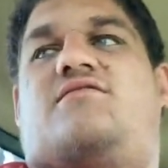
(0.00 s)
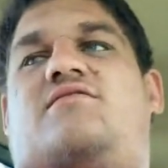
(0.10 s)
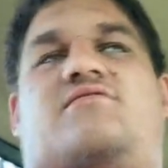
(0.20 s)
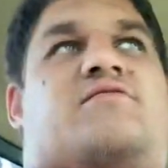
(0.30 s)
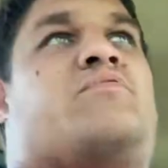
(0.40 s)

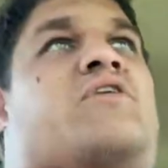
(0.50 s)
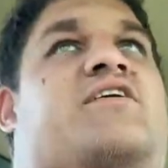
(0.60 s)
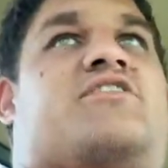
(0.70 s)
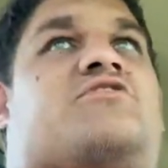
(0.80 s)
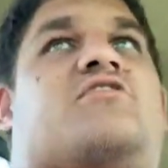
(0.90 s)
It's a pretty
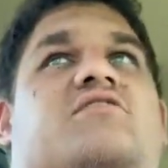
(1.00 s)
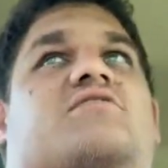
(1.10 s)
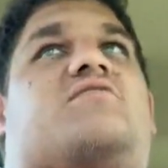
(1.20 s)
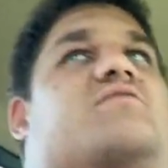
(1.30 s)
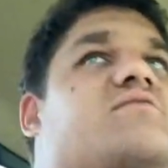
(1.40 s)
truck.
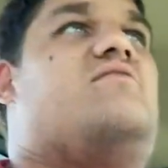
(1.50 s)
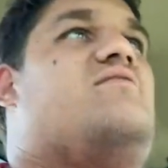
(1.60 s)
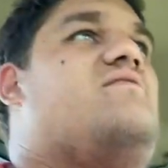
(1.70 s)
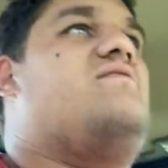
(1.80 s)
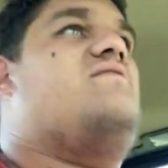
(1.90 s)

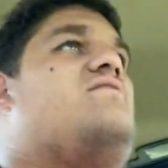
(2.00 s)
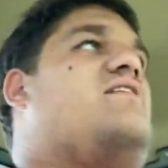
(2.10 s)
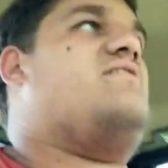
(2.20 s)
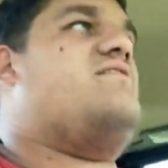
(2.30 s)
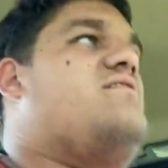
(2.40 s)

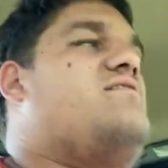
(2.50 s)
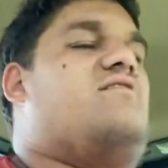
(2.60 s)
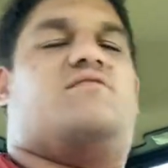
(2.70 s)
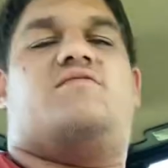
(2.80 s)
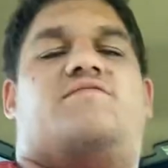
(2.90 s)
And the
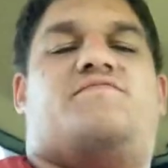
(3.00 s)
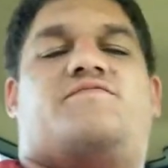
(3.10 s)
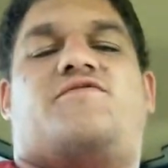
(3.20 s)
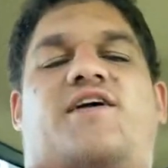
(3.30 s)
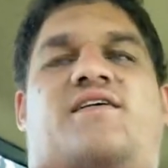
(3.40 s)

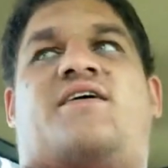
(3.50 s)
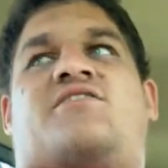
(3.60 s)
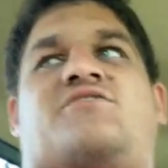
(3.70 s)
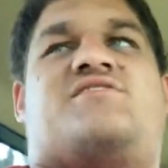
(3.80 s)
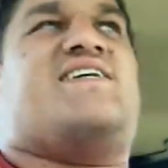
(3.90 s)

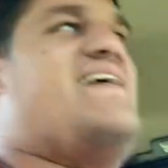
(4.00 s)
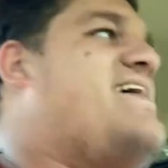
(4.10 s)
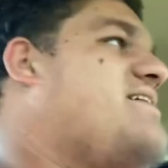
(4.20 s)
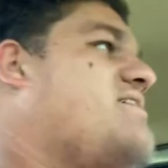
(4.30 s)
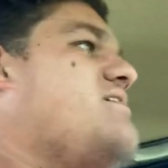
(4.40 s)
Freightliner's tan.